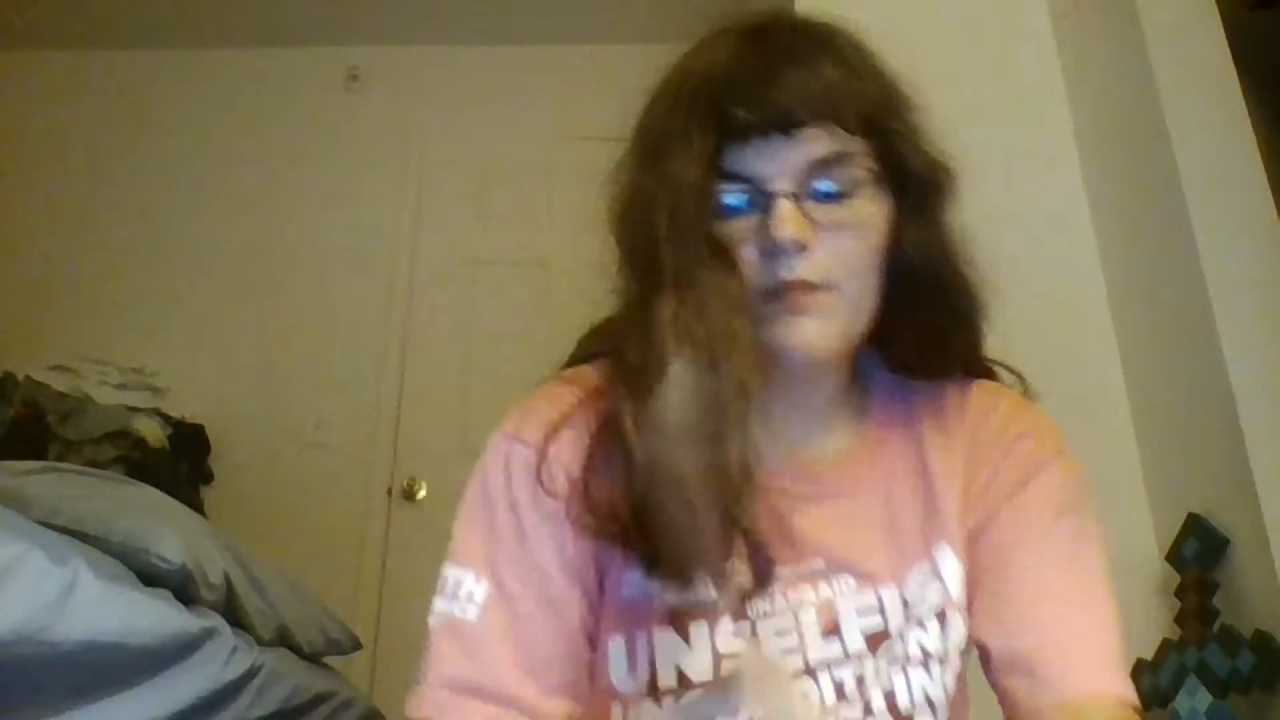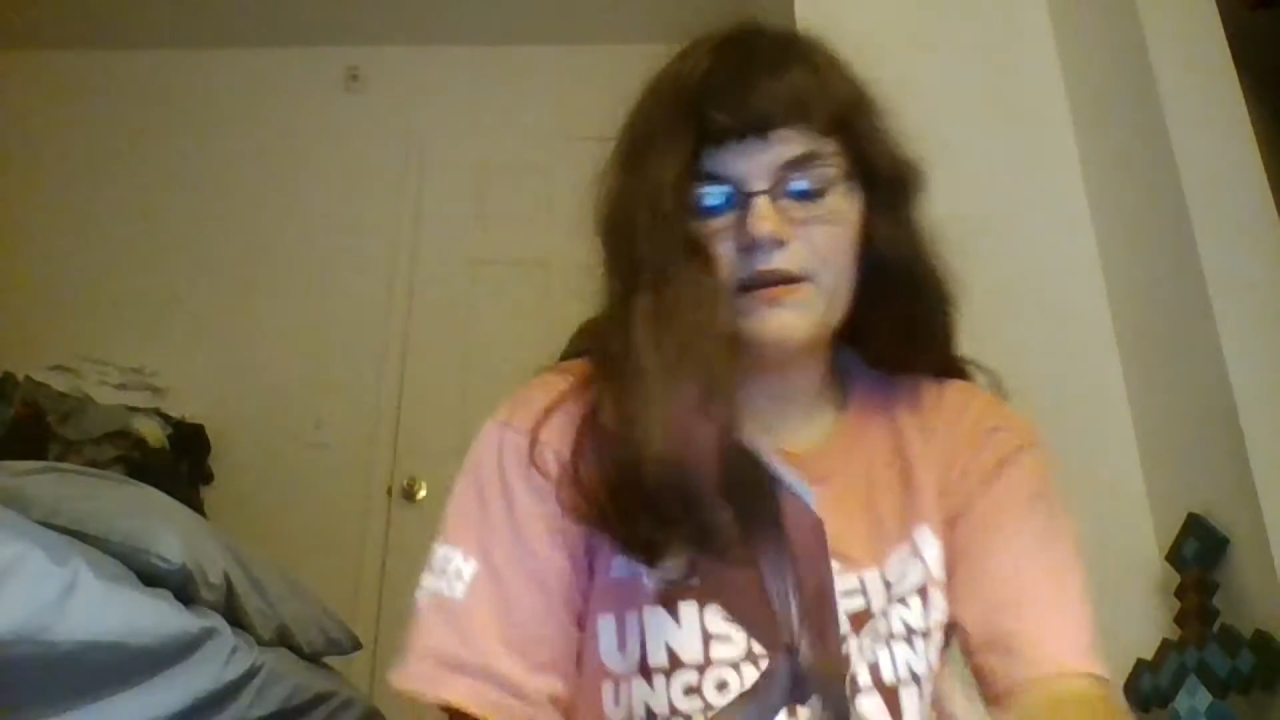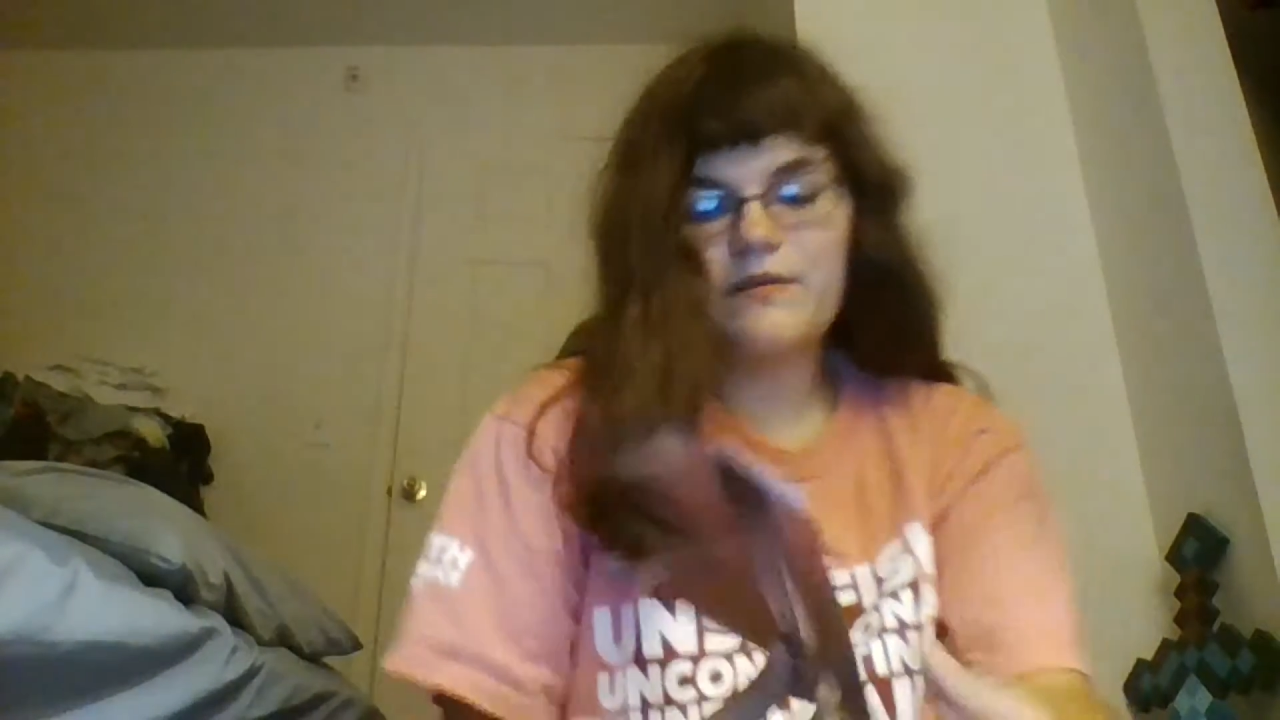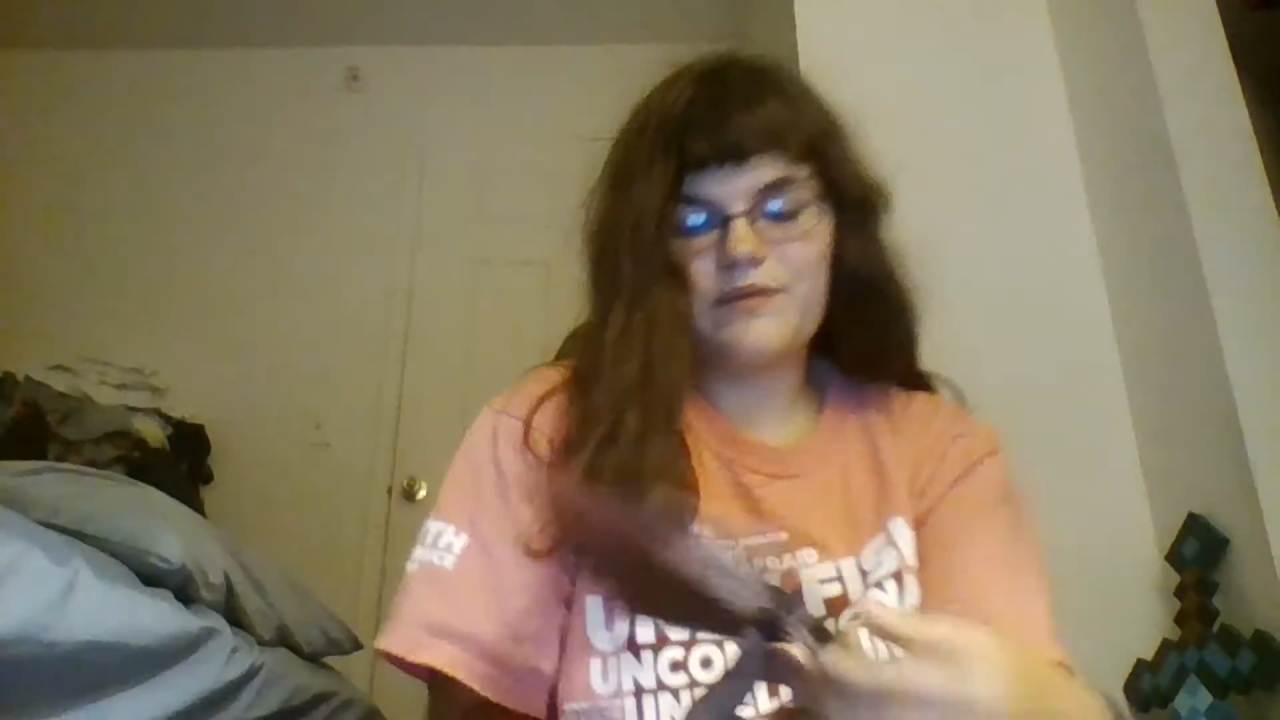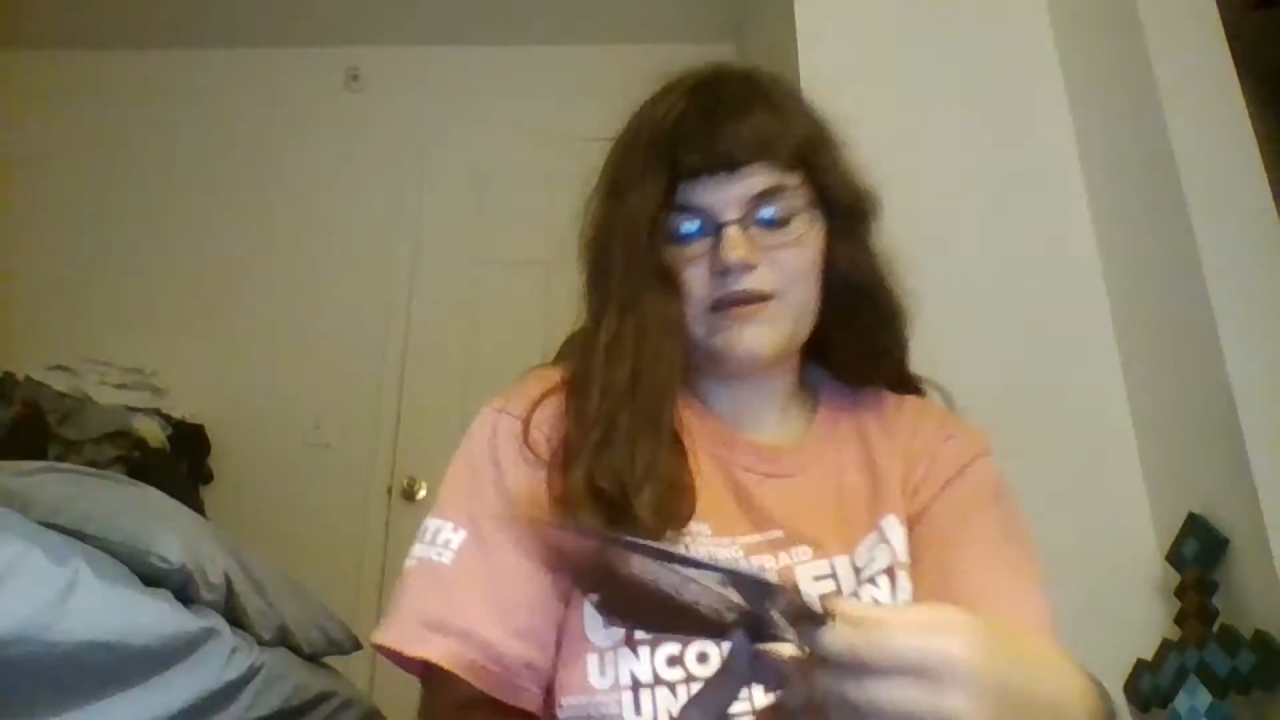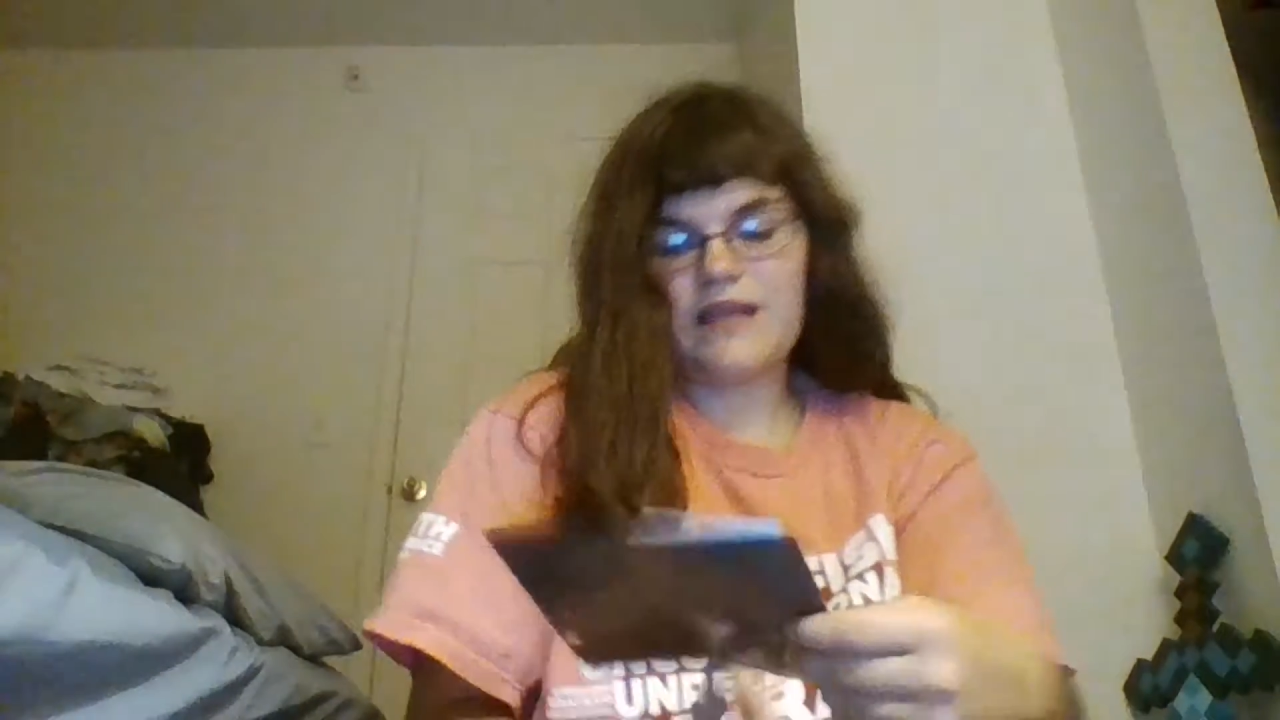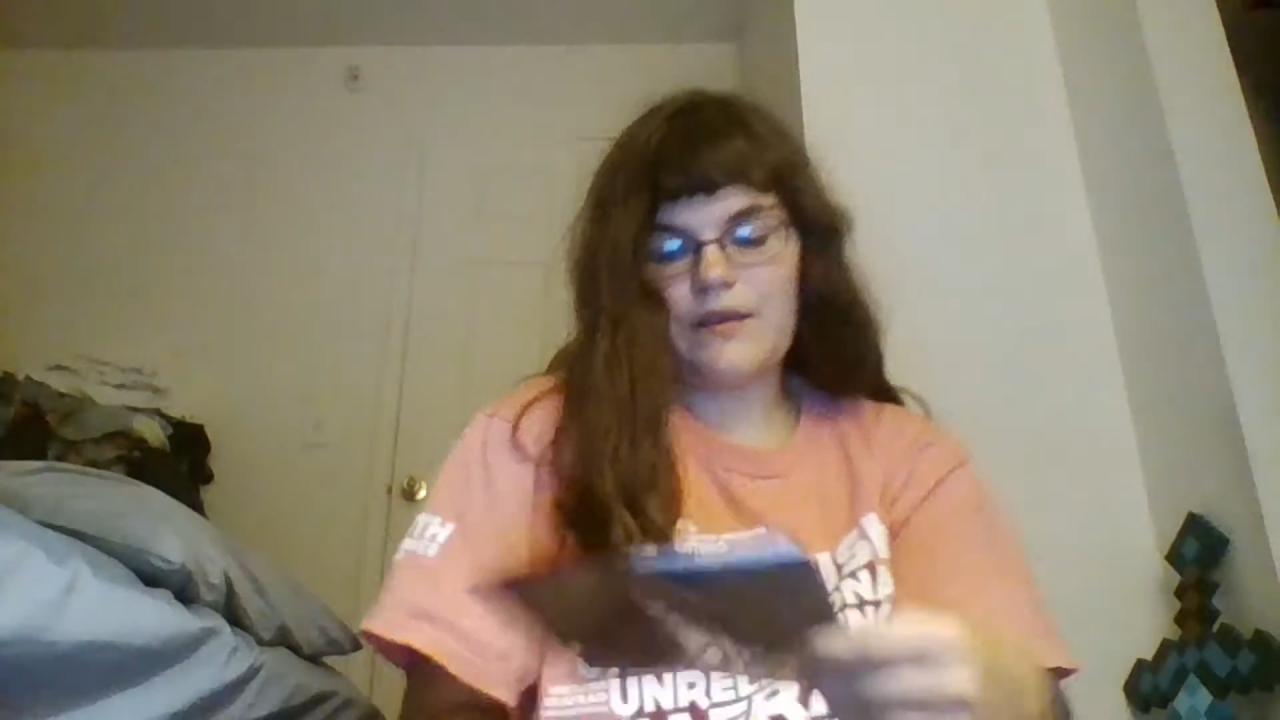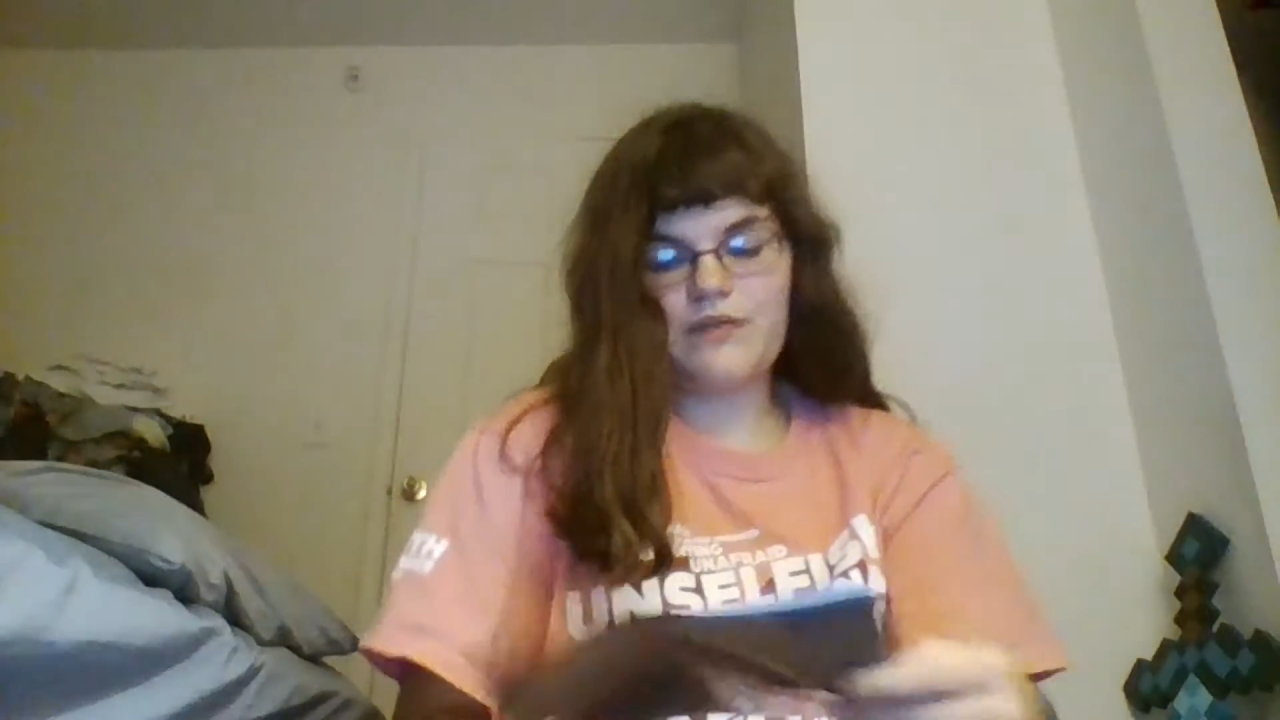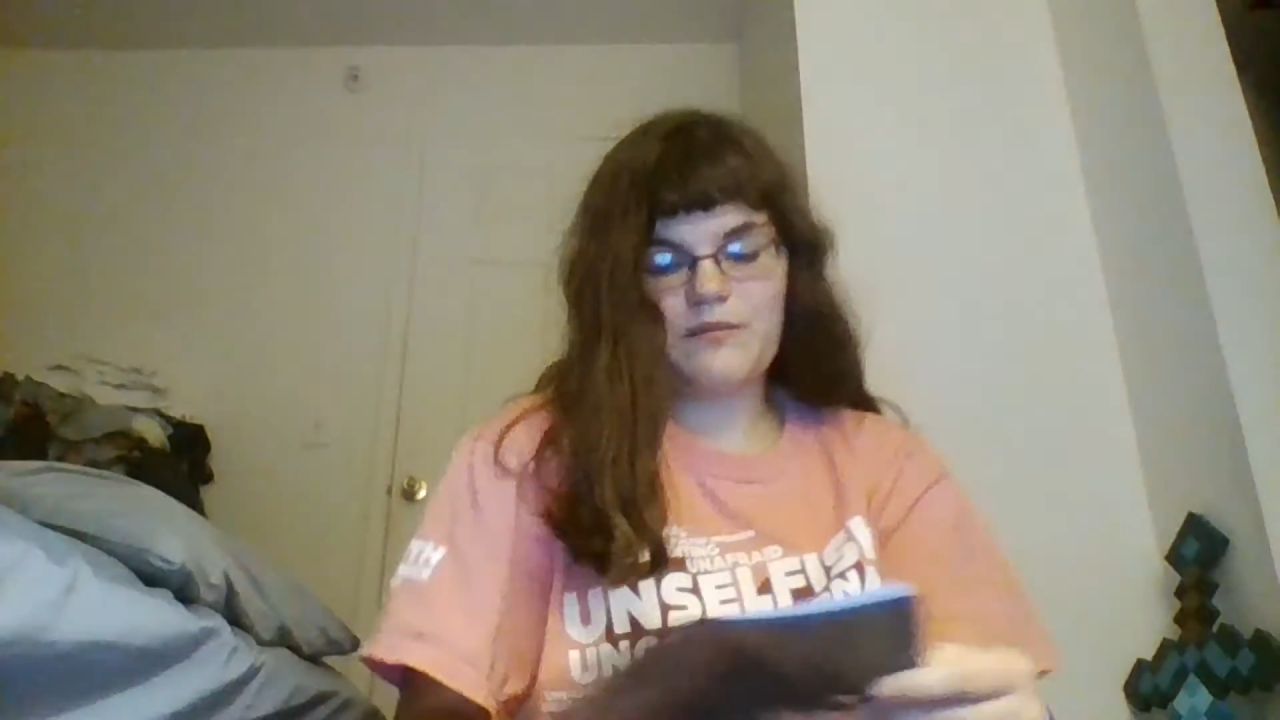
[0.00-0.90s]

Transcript: but it's because I was